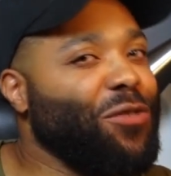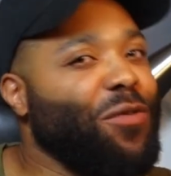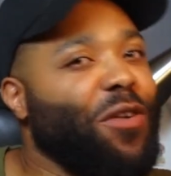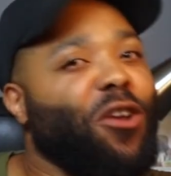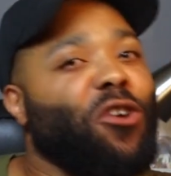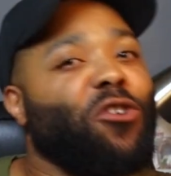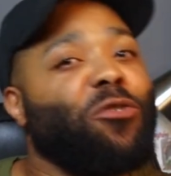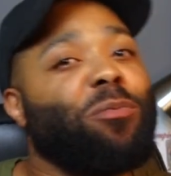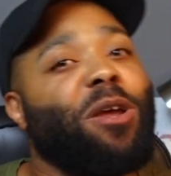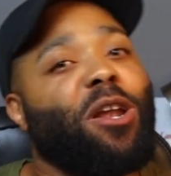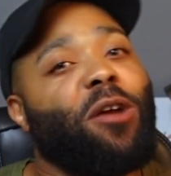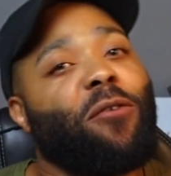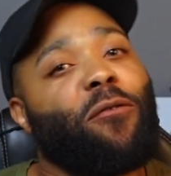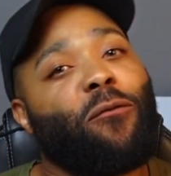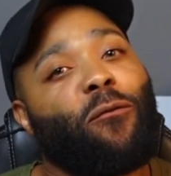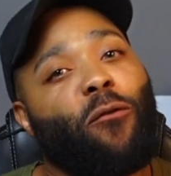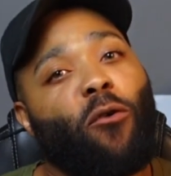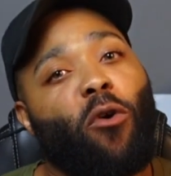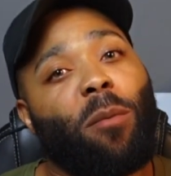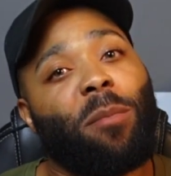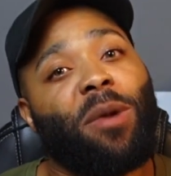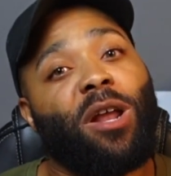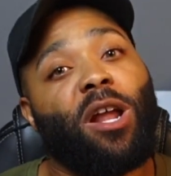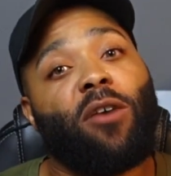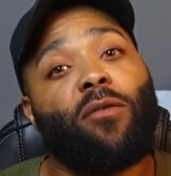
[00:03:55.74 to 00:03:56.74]
video has been
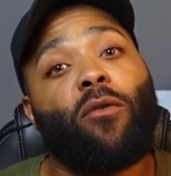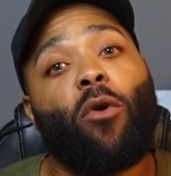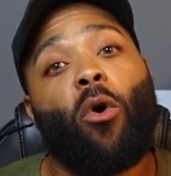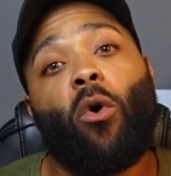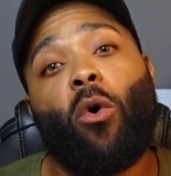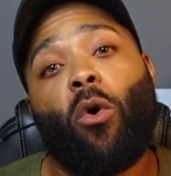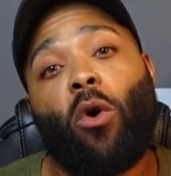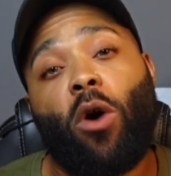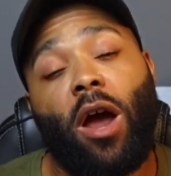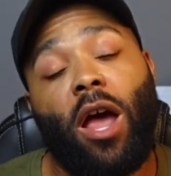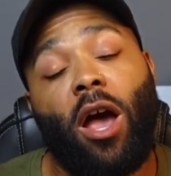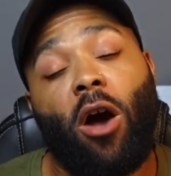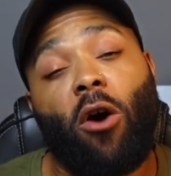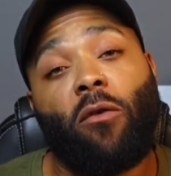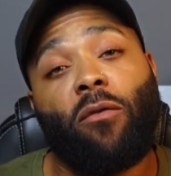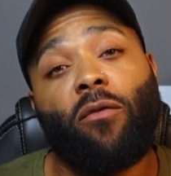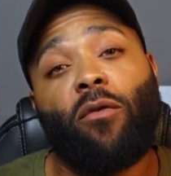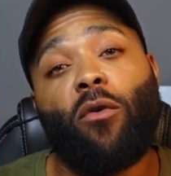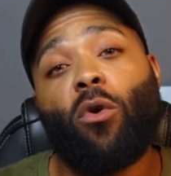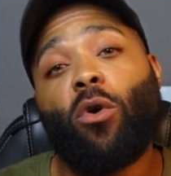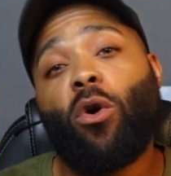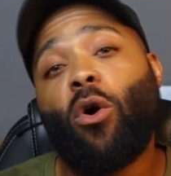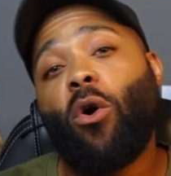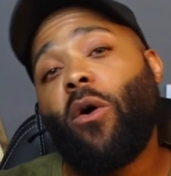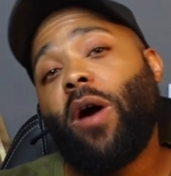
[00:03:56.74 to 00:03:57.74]
informative or
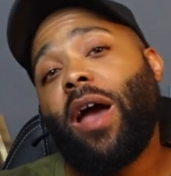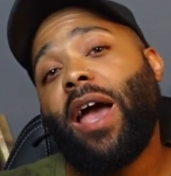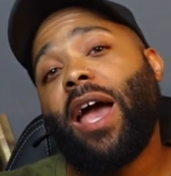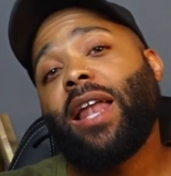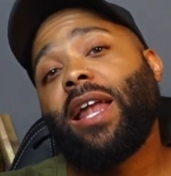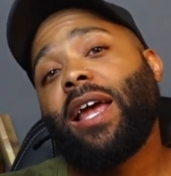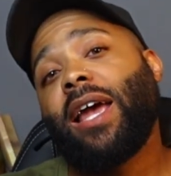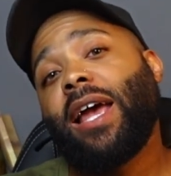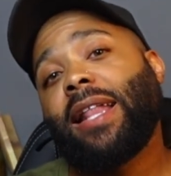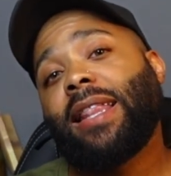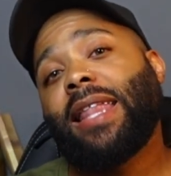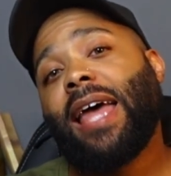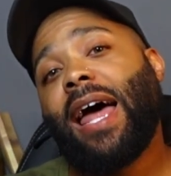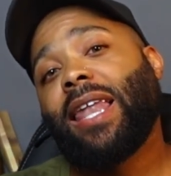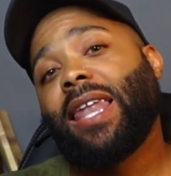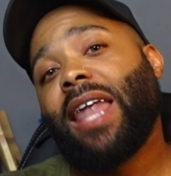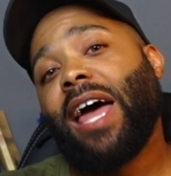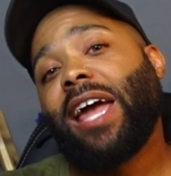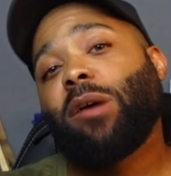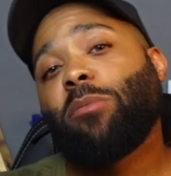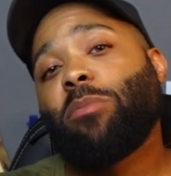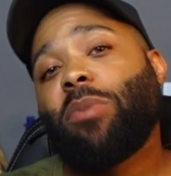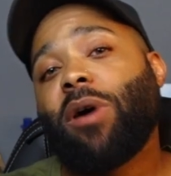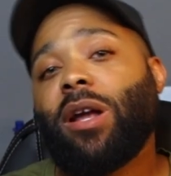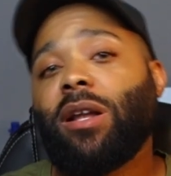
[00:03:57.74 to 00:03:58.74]
helpful, go ahead and hit that
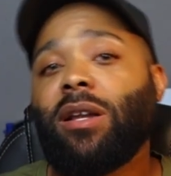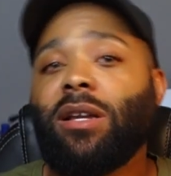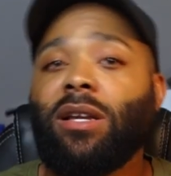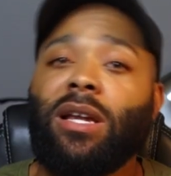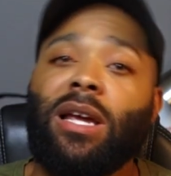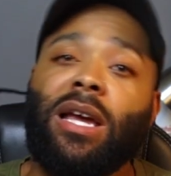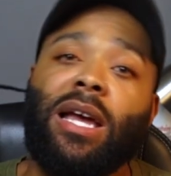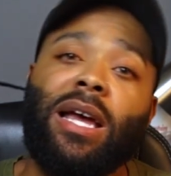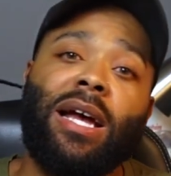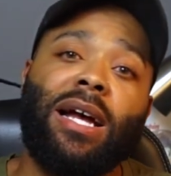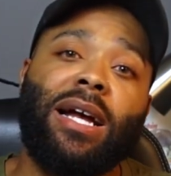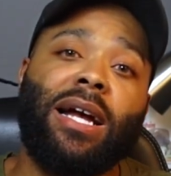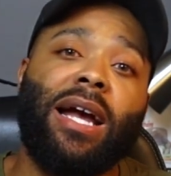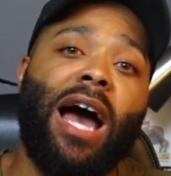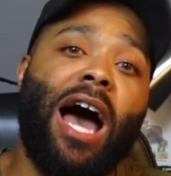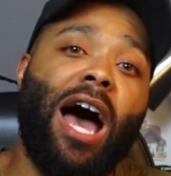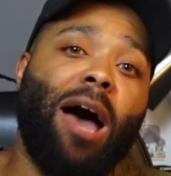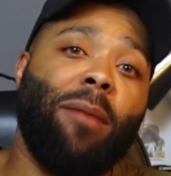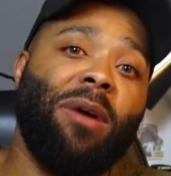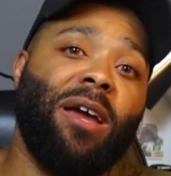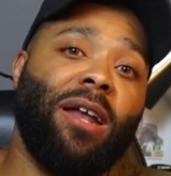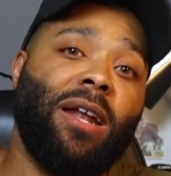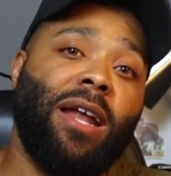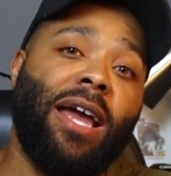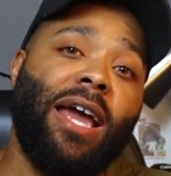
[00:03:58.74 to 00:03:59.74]
like button,
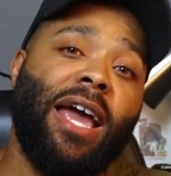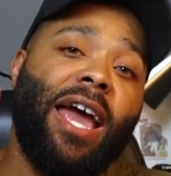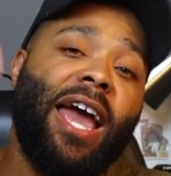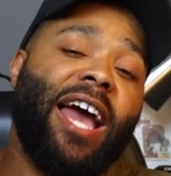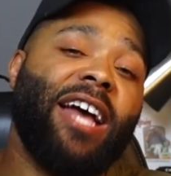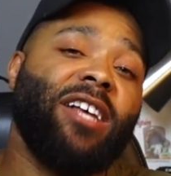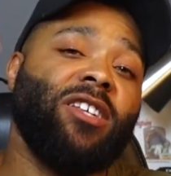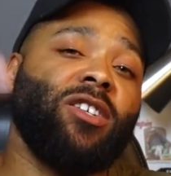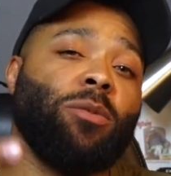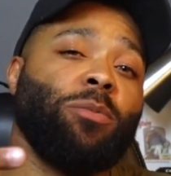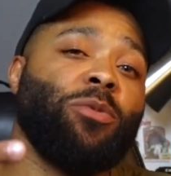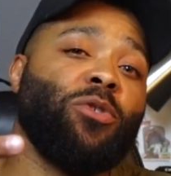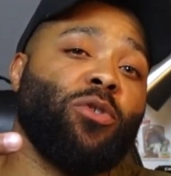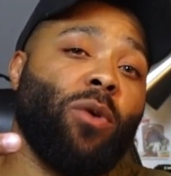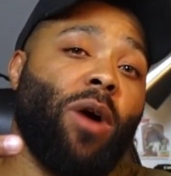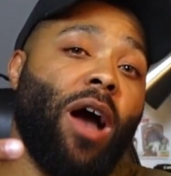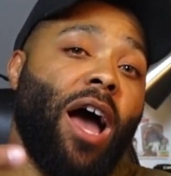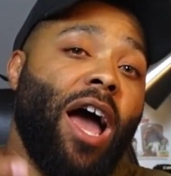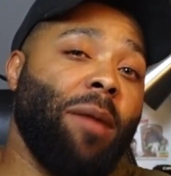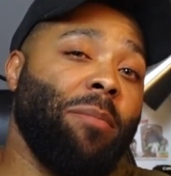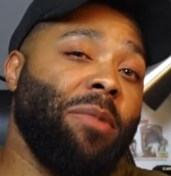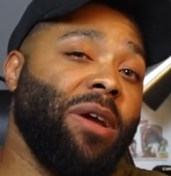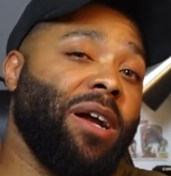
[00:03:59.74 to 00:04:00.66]
comment, and subscribe,